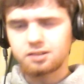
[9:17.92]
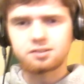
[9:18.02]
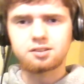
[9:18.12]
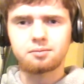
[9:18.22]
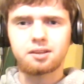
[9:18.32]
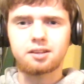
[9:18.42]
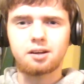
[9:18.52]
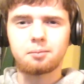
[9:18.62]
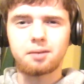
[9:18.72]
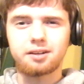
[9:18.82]
something
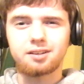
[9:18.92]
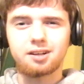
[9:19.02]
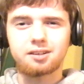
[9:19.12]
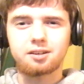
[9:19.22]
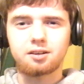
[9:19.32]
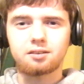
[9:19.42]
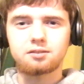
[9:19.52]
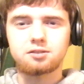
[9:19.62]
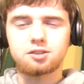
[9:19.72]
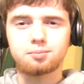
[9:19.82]
that I might not
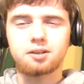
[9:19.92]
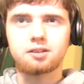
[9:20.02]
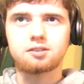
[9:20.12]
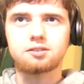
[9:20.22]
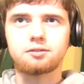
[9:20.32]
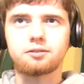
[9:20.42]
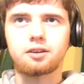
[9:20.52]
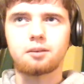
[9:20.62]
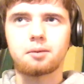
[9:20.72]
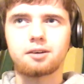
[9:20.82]
cut just because of
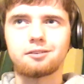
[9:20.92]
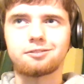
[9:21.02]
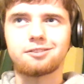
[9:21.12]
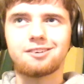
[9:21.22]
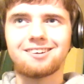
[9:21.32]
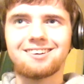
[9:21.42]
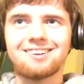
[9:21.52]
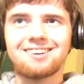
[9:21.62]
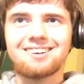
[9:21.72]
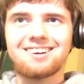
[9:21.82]
the amount of
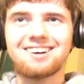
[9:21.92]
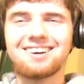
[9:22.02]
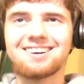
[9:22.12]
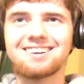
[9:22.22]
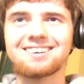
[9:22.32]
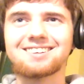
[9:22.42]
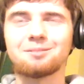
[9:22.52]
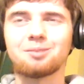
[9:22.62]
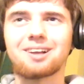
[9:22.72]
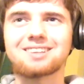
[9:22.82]

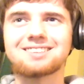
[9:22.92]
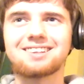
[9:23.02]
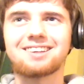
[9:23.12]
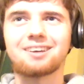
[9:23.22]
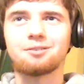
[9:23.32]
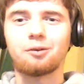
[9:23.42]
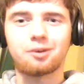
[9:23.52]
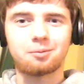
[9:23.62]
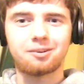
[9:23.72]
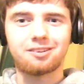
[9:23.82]
complexity that I've
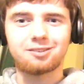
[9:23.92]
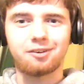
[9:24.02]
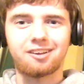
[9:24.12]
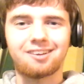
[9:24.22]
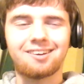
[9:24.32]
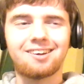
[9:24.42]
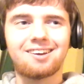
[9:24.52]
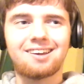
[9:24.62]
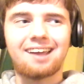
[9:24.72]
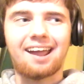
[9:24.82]
already put into it.
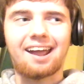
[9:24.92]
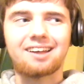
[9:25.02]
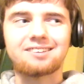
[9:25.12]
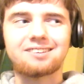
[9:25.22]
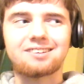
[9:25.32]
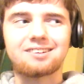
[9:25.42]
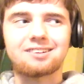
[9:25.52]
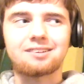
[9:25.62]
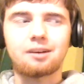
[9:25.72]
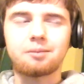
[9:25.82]

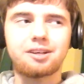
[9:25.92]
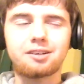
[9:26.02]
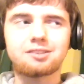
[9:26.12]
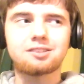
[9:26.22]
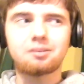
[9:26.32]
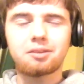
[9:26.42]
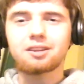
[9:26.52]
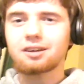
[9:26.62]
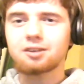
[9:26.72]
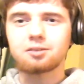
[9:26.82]
And I mean, it's
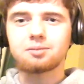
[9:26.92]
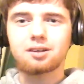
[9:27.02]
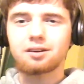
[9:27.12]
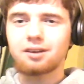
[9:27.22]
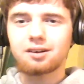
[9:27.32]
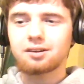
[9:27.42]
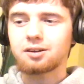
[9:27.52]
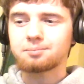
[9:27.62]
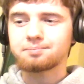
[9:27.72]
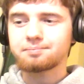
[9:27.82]
something that could be cut. I don't
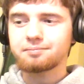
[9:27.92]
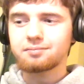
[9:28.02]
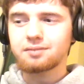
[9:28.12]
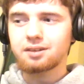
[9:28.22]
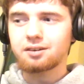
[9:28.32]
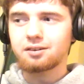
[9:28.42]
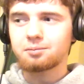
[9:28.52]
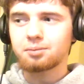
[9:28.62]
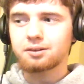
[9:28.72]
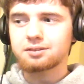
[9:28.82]
know.
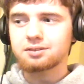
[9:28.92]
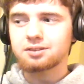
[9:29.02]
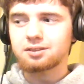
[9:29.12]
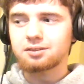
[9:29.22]
But